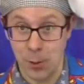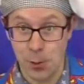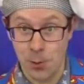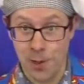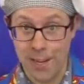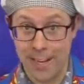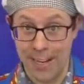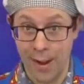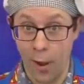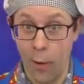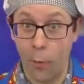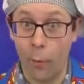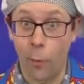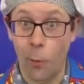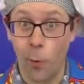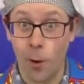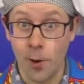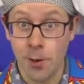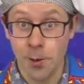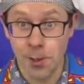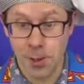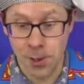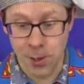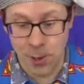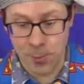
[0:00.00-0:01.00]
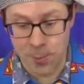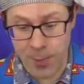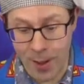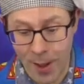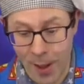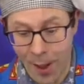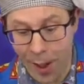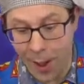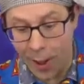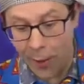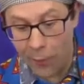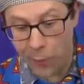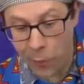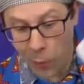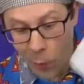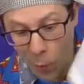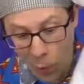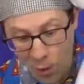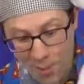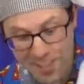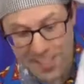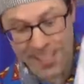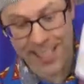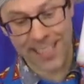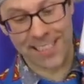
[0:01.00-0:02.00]
in 1 cup of
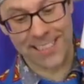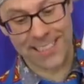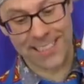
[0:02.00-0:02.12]
water.